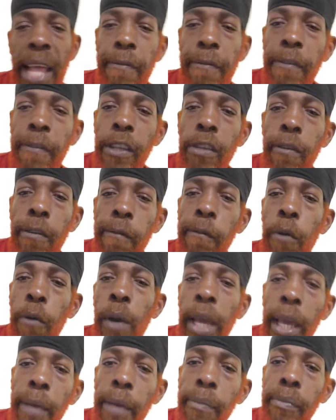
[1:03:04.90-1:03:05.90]
video for
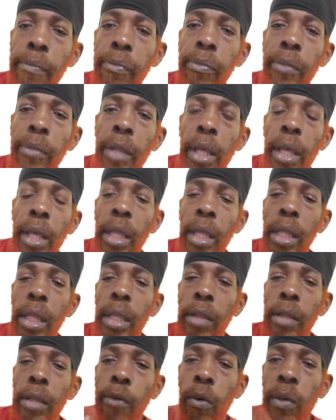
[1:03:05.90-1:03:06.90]
him,
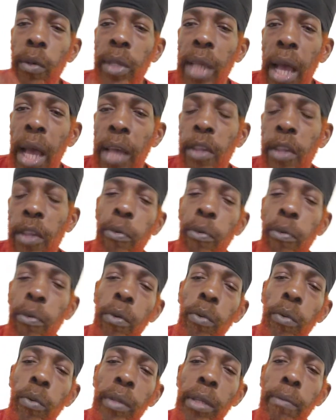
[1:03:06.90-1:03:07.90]
the most I spoke
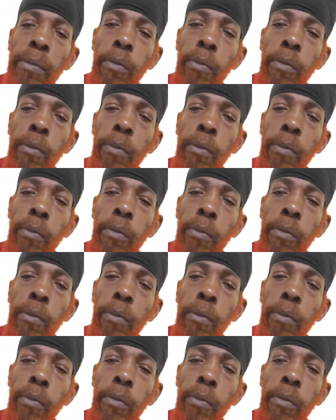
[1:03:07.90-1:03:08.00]
with